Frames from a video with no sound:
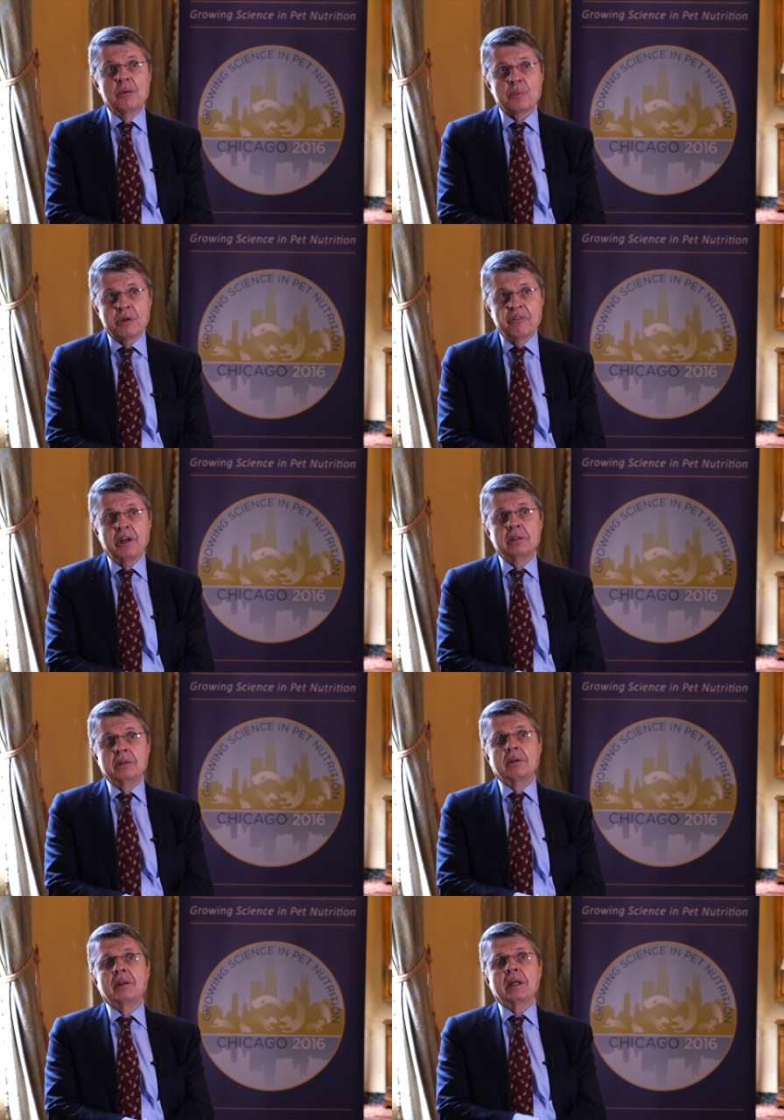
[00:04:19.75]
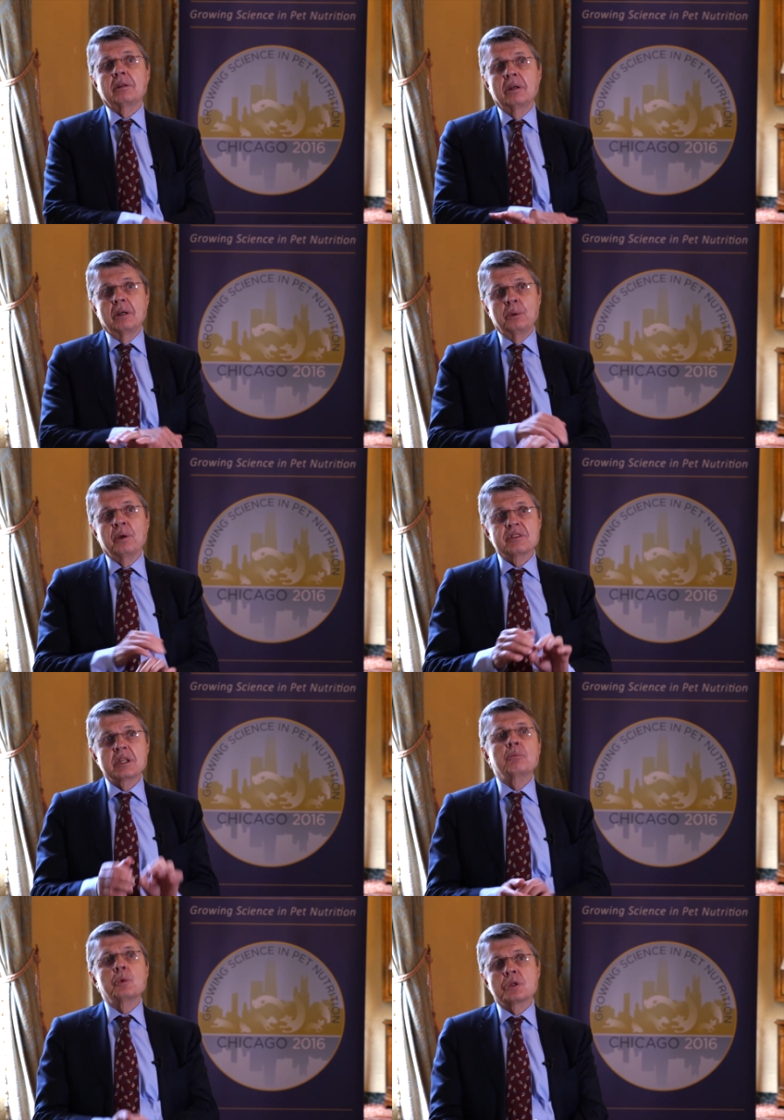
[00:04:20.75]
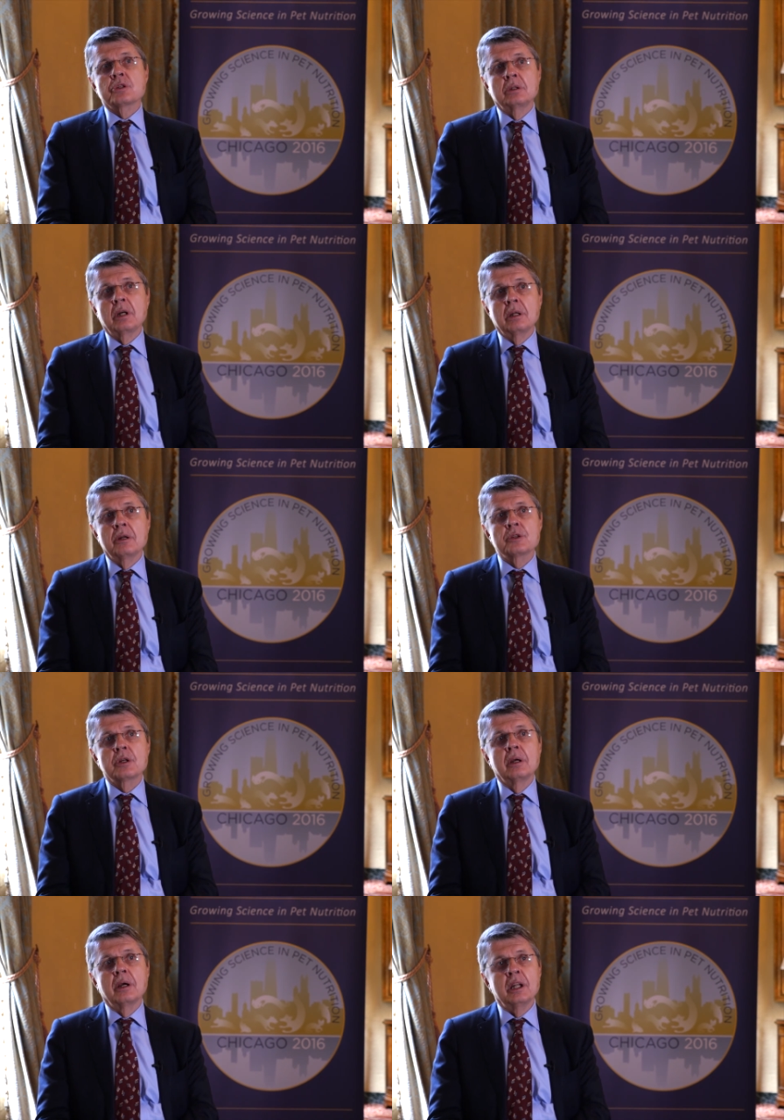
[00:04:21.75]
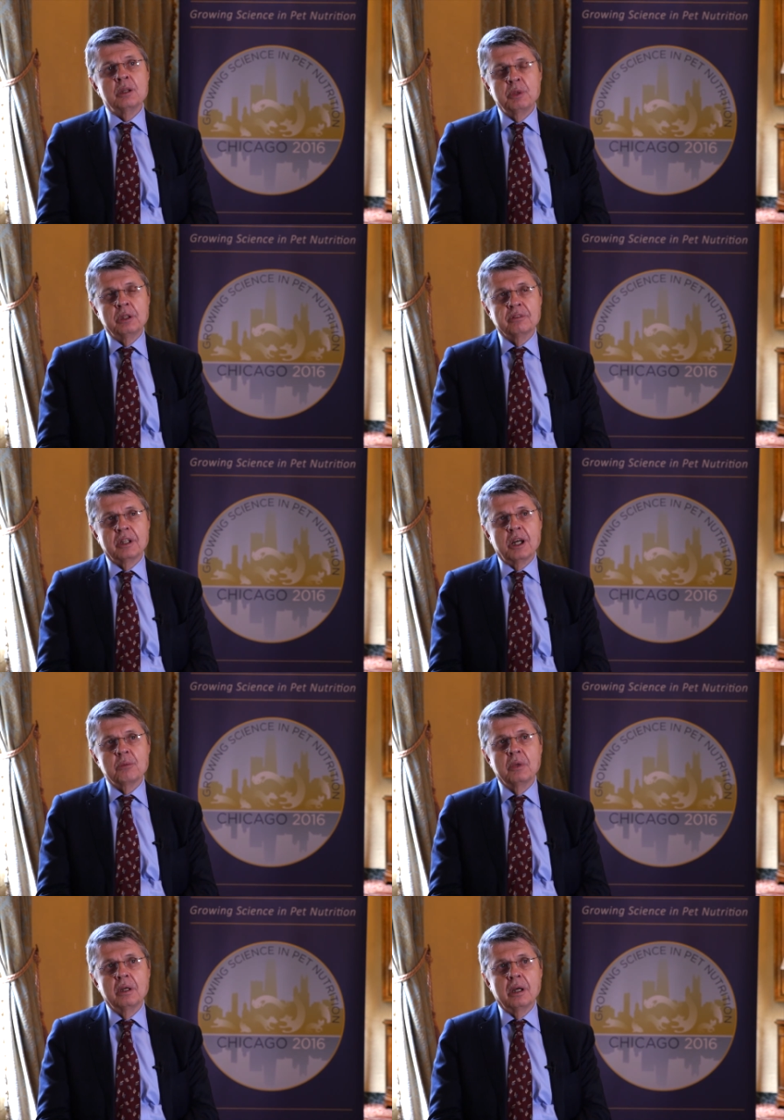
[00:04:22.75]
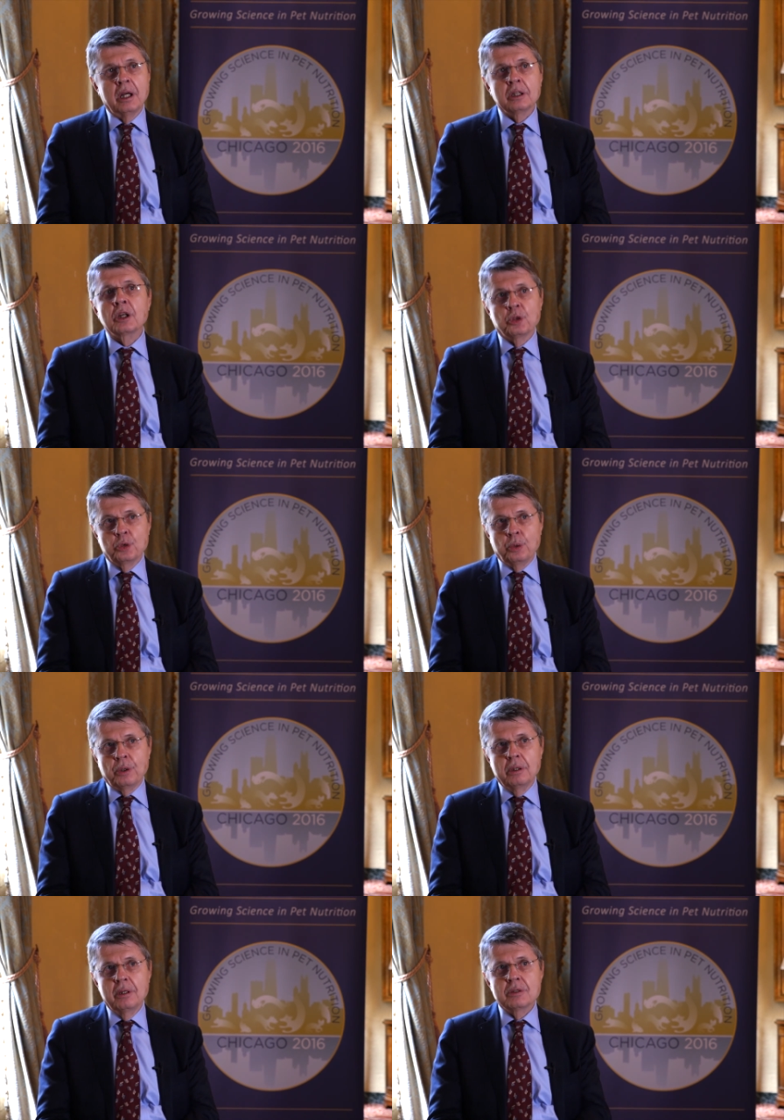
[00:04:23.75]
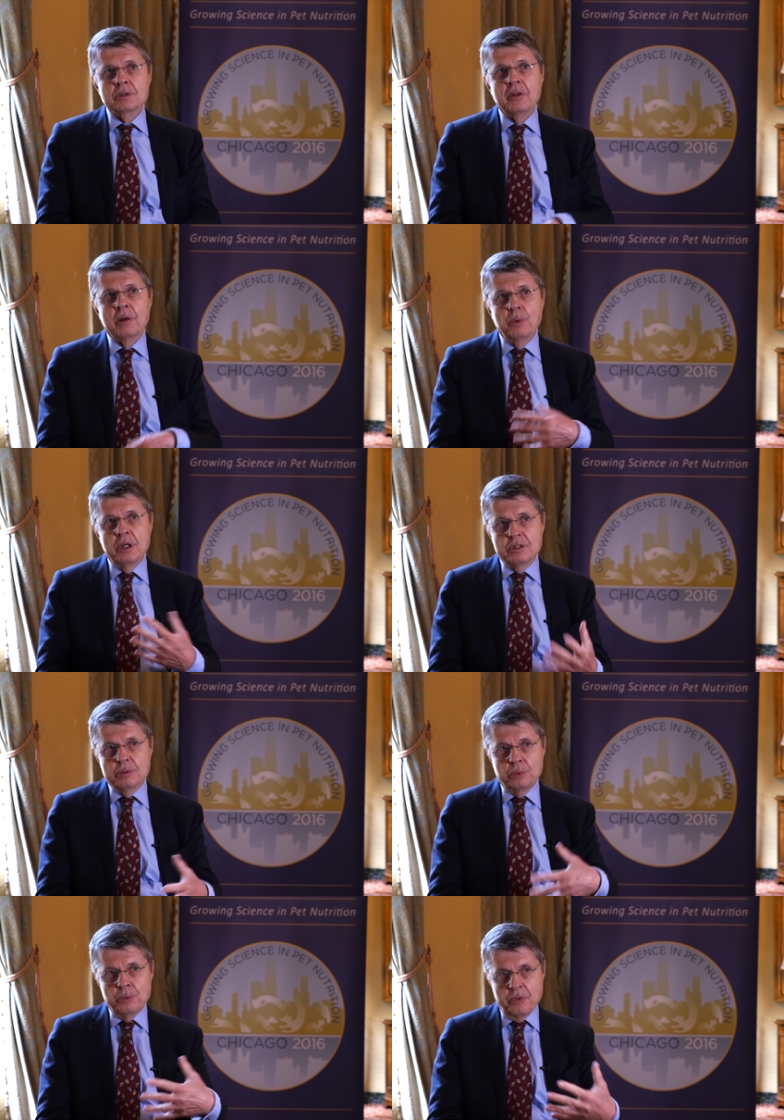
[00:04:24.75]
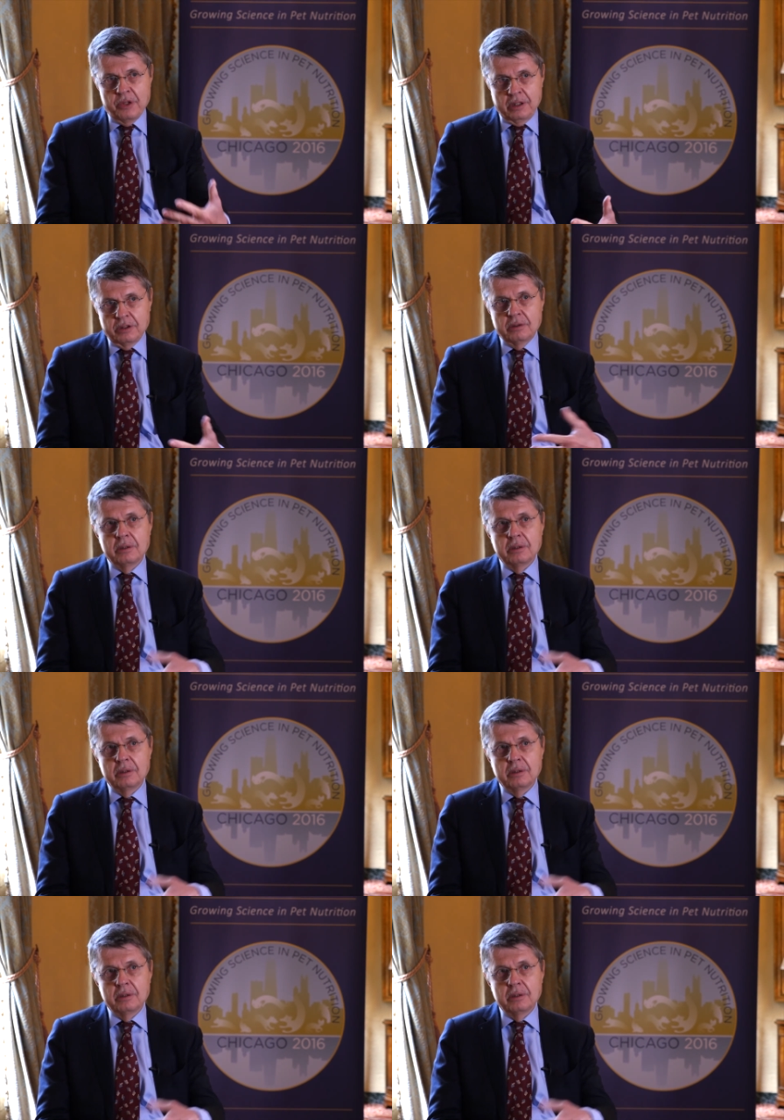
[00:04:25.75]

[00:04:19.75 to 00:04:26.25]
provided that you have some nutrition knowledge and a bit of time and can cook. So there are ways to do that.